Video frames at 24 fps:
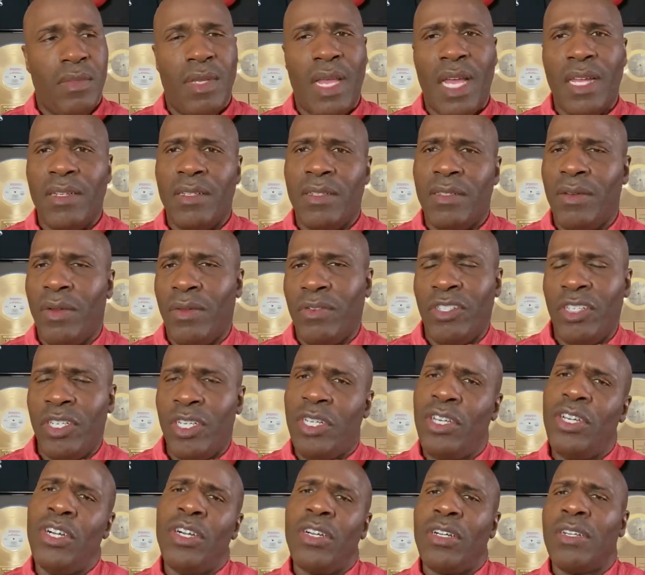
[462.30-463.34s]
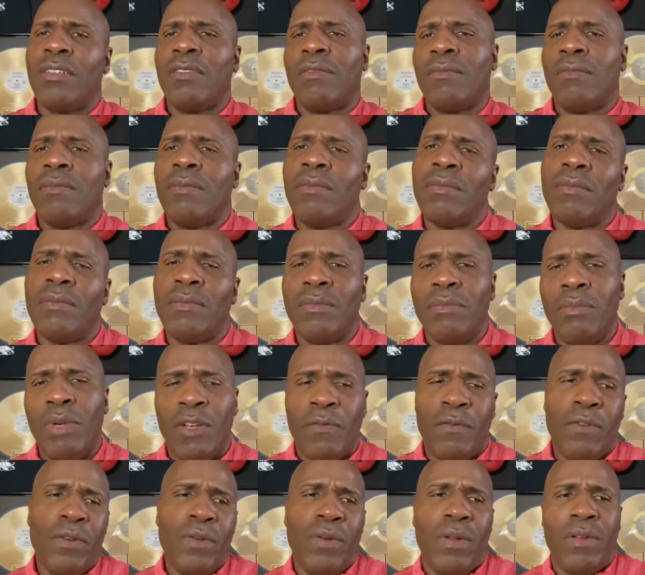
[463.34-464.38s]
Like, you know, she cooked, put
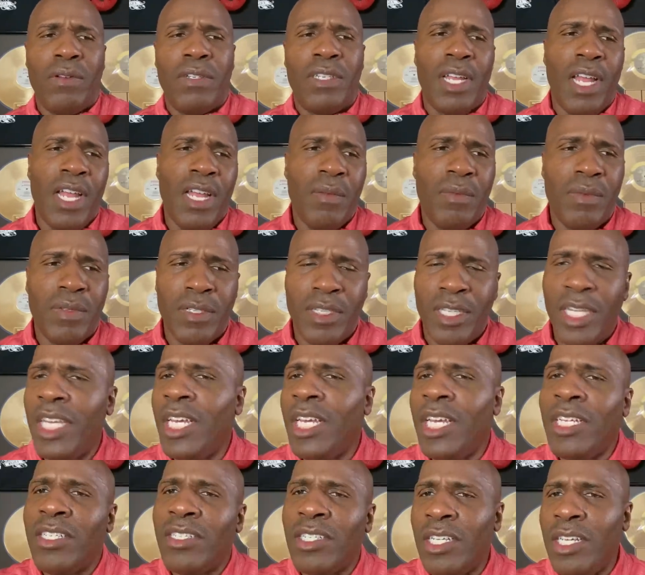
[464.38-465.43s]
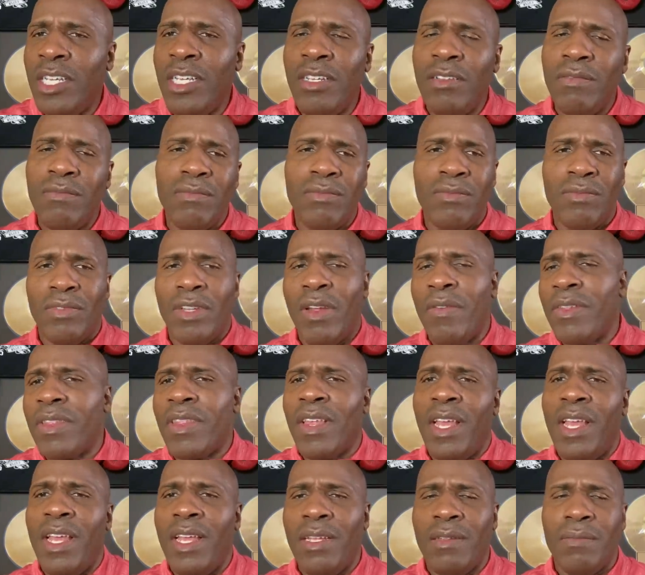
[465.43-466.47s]
the food on the table, kids eat,
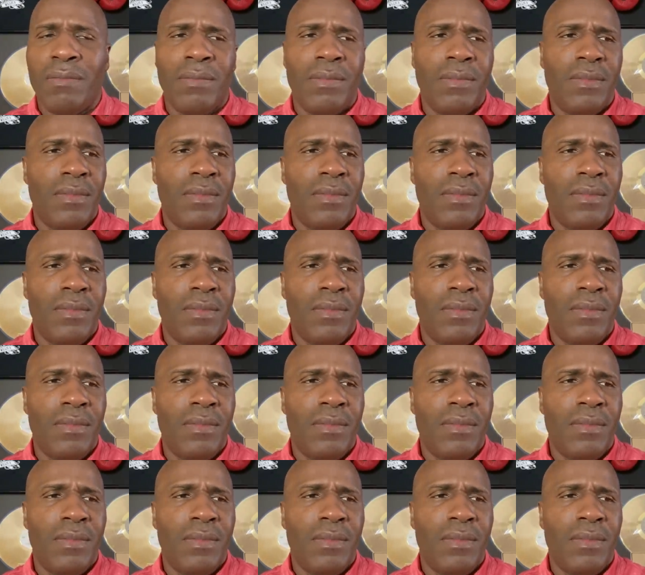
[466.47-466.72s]
everything.